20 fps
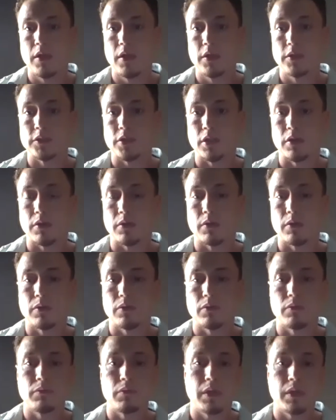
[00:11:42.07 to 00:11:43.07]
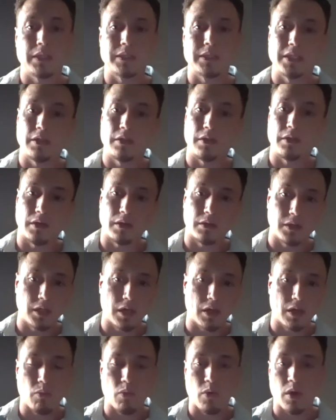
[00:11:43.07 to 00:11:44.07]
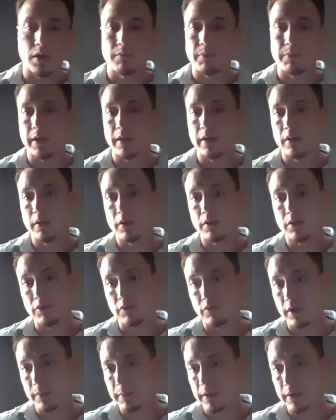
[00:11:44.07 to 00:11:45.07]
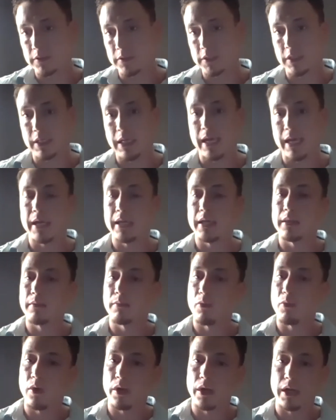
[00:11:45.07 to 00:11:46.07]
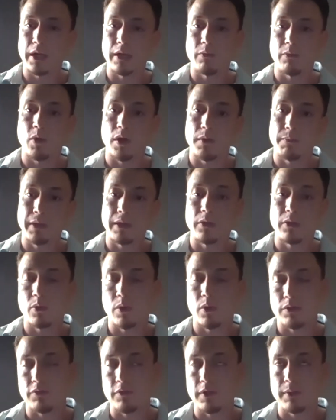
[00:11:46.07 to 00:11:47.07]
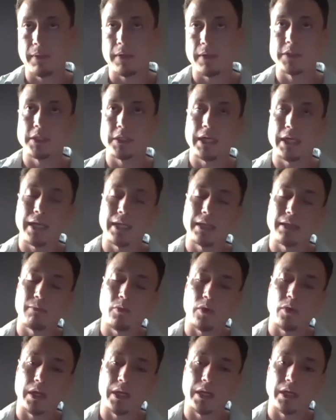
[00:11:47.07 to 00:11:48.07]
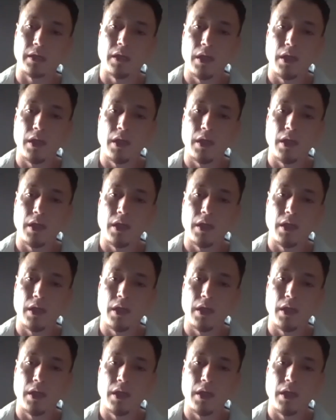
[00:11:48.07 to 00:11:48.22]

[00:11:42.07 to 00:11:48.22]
So it's either, one pill, 3 pills a day in the morning, 1 pill or 3 pills a day in the morning.